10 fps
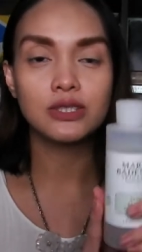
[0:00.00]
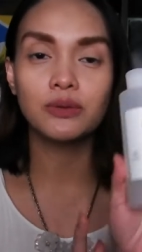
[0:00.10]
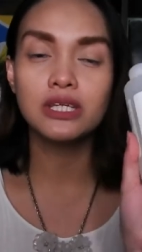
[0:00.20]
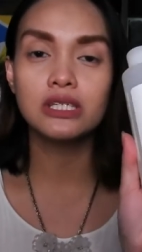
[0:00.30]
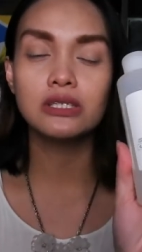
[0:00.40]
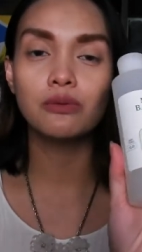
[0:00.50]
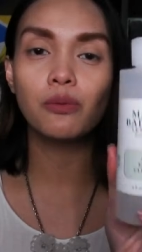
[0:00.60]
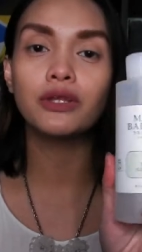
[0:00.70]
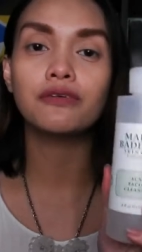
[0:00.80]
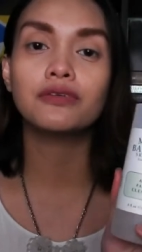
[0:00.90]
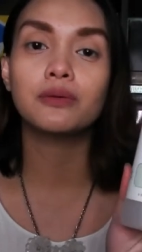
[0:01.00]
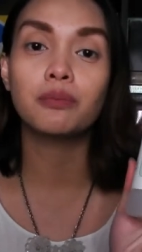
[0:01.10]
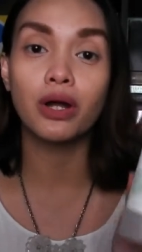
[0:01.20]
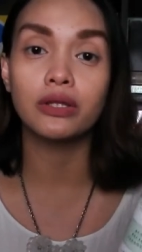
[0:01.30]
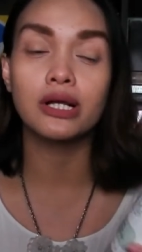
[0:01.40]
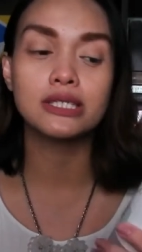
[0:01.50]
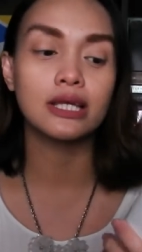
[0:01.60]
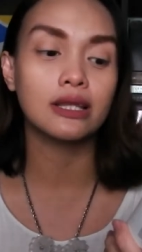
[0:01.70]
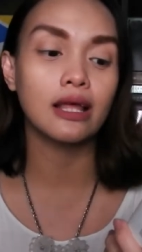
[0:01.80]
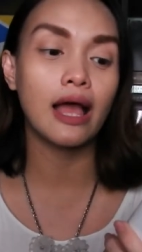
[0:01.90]
So, this is one of the products
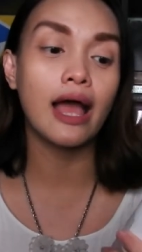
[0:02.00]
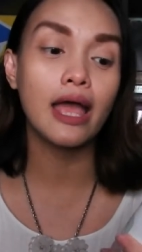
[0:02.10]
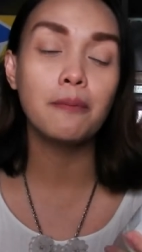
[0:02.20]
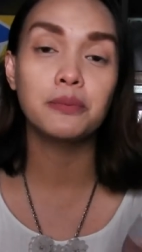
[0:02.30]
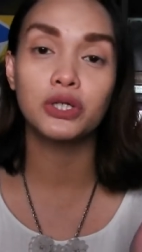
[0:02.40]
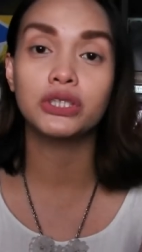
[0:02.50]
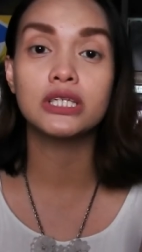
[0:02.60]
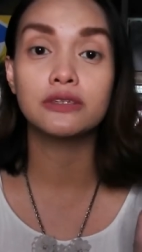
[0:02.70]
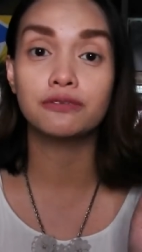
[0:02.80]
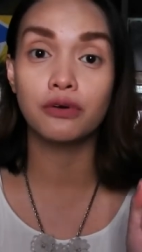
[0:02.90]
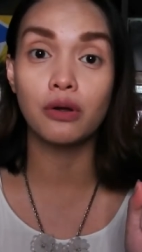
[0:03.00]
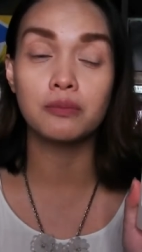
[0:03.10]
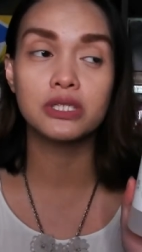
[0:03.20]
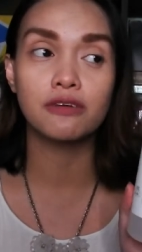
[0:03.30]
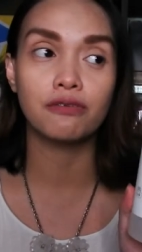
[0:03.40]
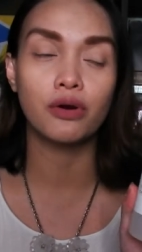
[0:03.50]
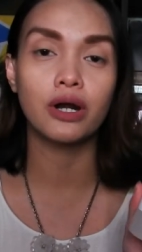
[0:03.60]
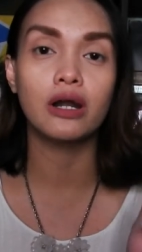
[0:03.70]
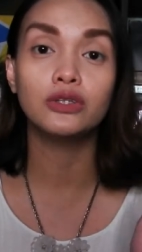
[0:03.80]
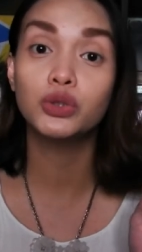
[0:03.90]
that I purchased from
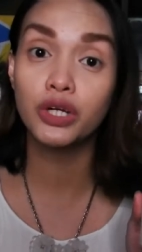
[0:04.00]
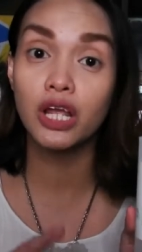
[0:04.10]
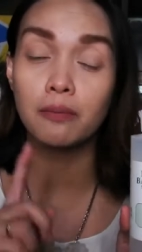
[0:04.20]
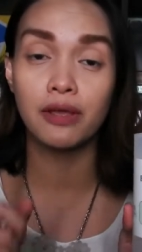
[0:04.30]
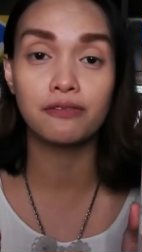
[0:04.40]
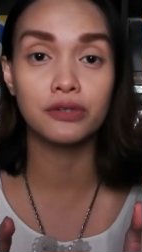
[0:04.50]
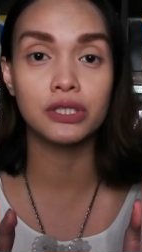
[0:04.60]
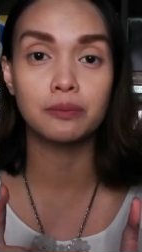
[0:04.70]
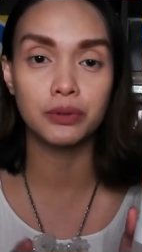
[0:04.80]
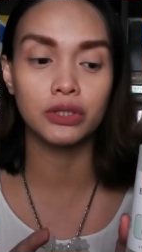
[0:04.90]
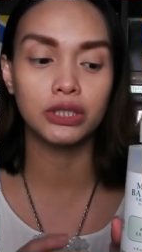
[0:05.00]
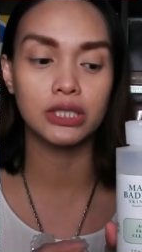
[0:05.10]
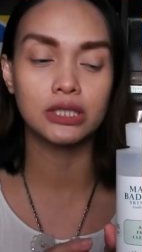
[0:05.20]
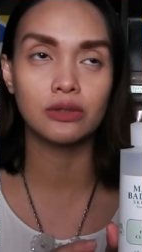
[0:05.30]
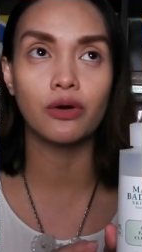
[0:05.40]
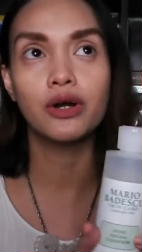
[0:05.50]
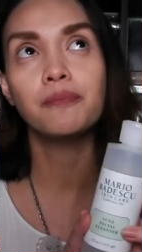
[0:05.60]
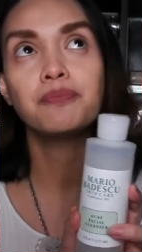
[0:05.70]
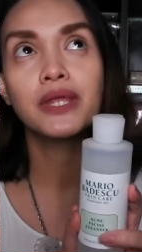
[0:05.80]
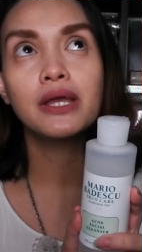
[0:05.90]
Sephora during my first purchase
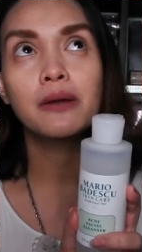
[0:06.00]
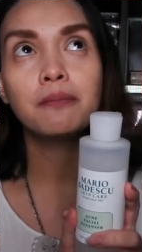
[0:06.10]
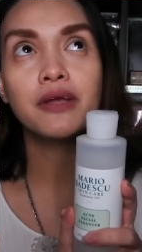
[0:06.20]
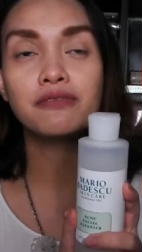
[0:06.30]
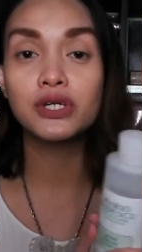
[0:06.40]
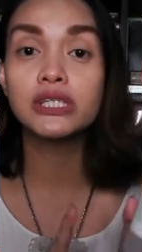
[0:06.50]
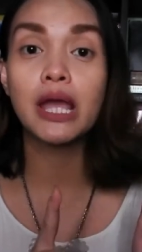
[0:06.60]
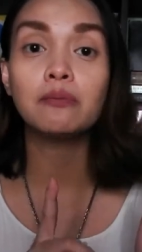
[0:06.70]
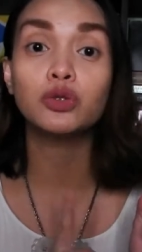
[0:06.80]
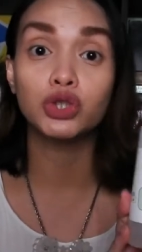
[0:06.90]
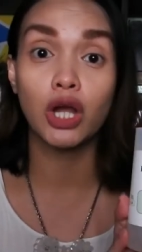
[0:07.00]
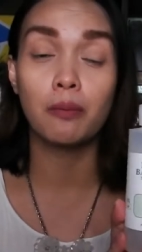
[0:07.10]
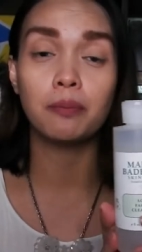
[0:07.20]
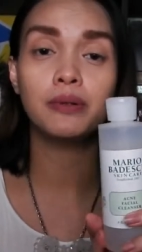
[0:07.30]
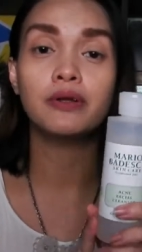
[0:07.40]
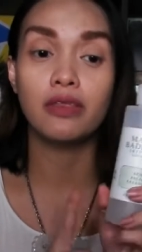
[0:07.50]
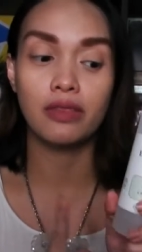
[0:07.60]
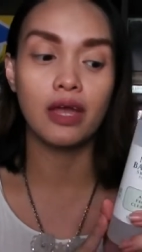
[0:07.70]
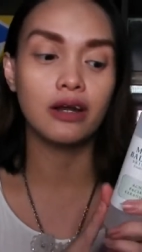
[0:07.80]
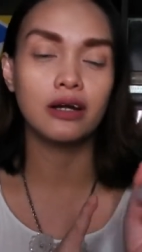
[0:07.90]
or my first time to shop
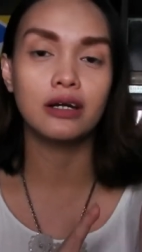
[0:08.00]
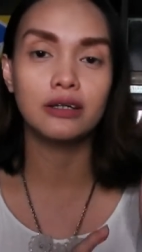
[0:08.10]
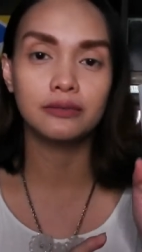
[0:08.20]
there.